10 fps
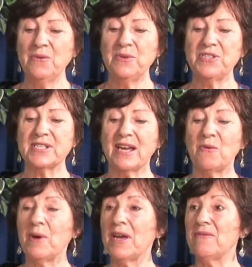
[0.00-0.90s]
which is
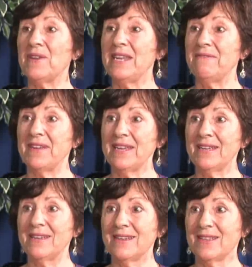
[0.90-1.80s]
our way of
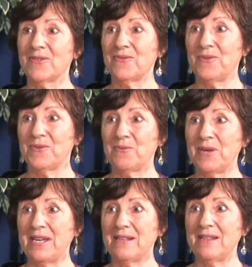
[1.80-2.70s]
living through the
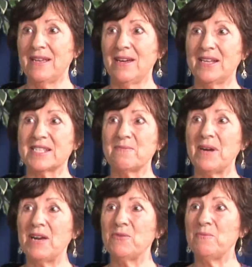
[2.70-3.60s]
wheel, a
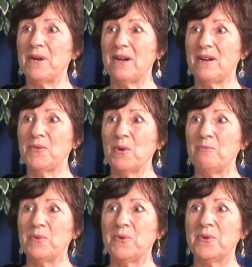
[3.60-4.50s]
spiral path. We're
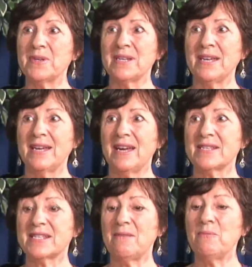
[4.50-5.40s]
born
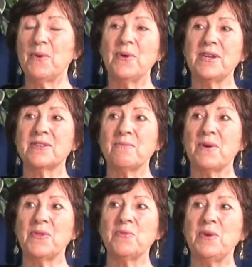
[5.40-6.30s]
at some point
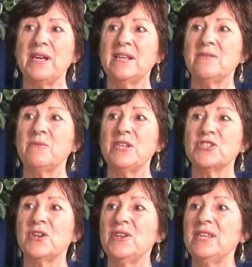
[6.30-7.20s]
upon the wheel and we
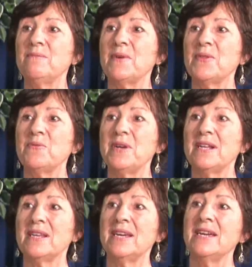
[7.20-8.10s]
journey upon the
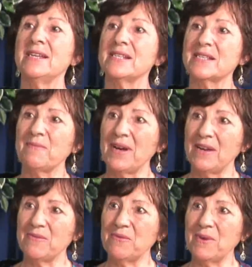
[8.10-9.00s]
wheel in a
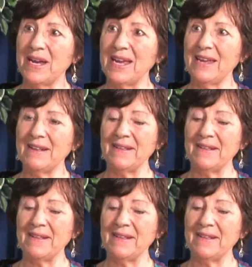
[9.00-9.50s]
spiral way.